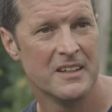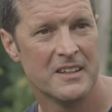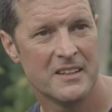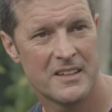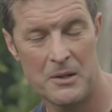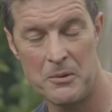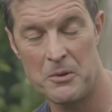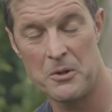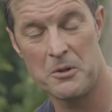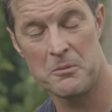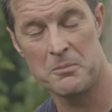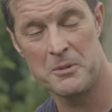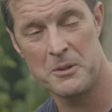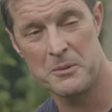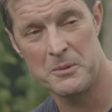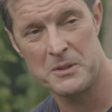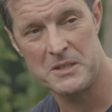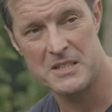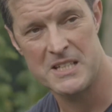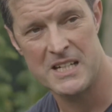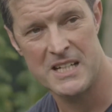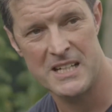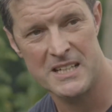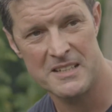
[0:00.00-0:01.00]
They want to be
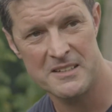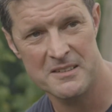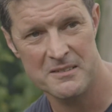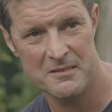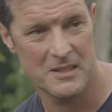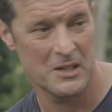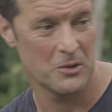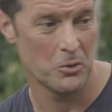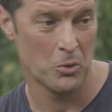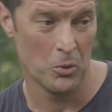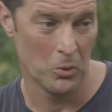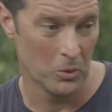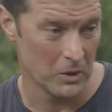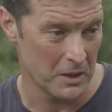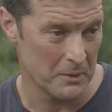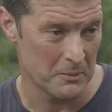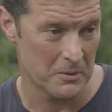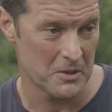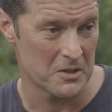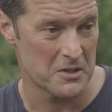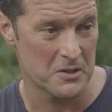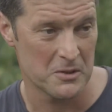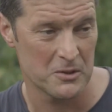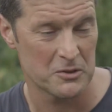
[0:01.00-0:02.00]
with Dad. All they
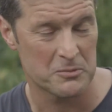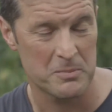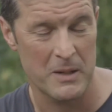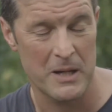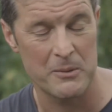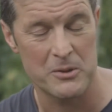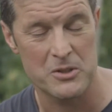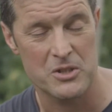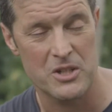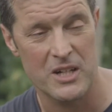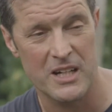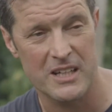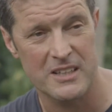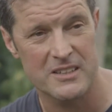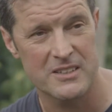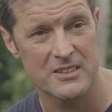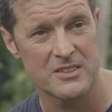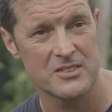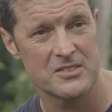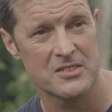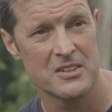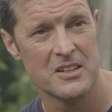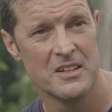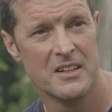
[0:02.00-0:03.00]
want to do is play with
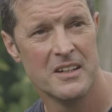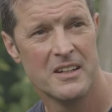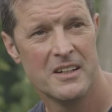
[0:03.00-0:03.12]
tractors.